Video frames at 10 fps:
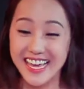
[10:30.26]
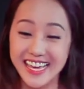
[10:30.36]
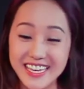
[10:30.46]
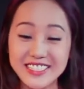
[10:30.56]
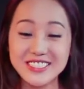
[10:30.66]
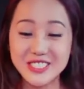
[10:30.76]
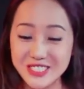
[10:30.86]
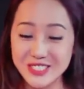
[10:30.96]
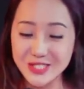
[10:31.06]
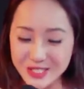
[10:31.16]
In
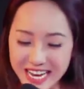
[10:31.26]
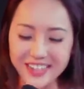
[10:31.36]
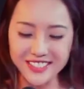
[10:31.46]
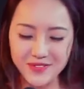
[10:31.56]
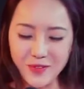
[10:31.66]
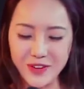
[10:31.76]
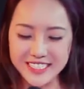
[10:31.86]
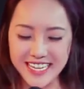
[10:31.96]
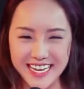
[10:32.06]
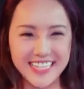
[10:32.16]

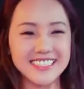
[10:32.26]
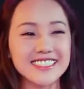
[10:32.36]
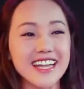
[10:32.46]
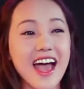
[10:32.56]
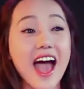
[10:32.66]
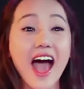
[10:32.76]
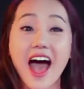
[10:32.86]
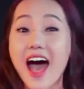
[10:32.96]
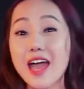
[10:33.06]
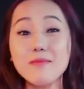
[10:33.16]
2014,
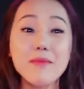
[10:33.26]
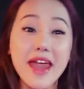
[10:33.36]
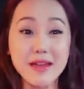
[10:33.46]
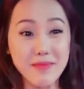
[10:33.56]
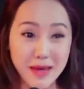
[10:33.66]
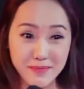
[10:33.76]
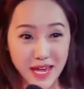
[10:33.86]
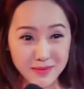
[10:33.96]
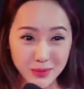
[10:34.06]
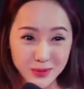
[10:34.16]
I made my
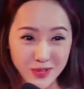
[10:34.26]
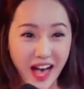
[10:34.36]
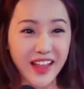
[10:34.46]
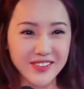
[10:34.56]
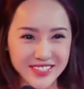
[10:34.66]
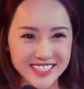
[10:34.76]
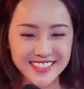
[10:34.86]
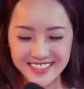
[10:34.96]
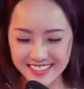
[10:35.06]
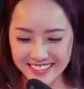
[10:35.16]
big move to Hollywood.
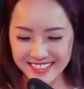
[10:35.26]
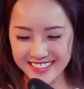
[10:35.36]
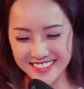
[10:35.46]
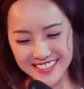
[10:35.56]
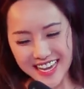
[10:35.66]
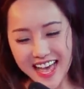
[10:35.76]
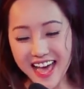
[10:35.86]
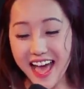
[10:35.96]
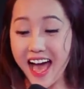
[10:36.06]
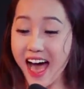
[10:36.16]

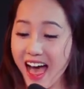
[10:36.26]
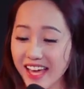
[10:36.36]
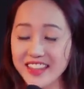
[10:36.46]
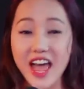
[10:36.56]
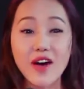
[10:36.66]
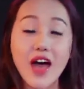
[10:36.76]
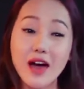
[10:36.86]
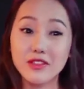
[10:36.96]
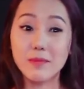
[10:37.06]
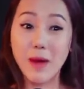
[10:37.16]
I now
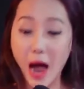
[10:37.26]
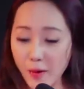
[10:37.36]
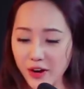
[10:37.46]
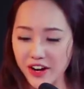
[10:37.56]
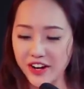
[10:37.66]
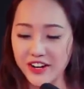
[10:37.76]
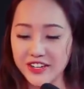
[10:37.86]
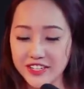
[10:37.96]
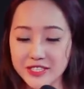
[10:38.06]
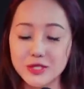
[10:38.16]
have the power
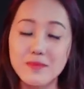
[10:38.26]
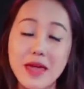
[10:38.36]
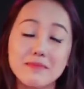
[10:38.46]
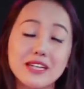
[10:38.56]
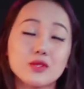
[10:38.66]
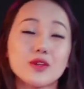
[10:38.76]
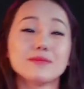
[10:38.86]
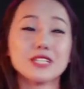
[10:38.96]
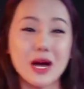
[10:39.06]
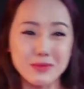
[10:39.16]
to make my
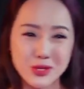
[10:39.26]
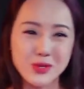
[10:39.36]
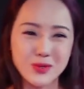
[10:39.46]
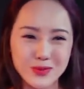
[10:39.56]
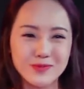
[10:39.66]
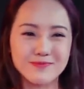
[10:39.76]
dreams come true.